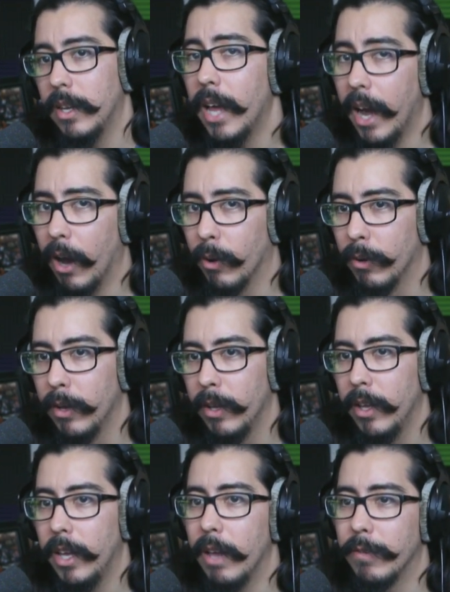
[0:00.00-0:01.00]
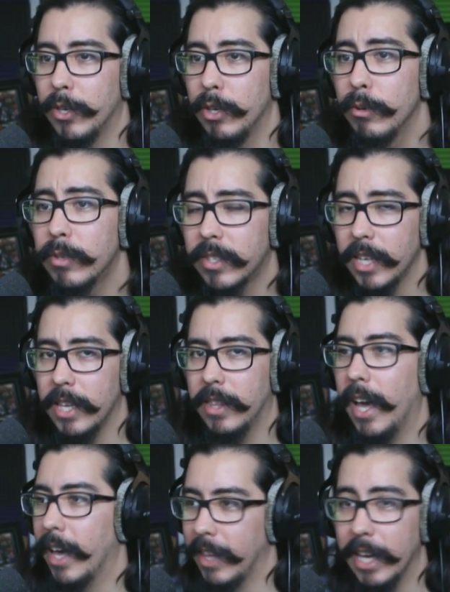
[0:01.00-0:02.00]
Now, if you say
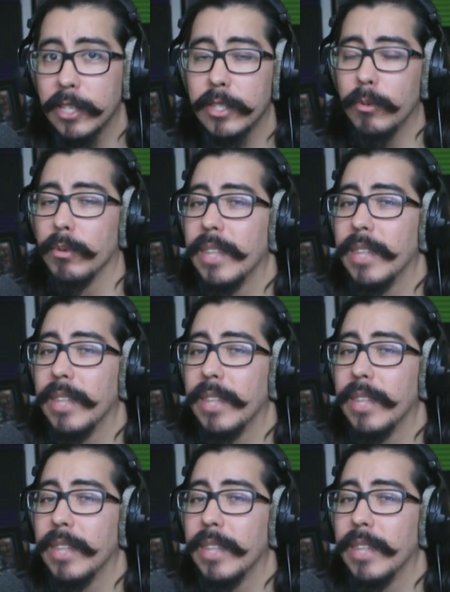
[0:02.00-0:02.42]
that is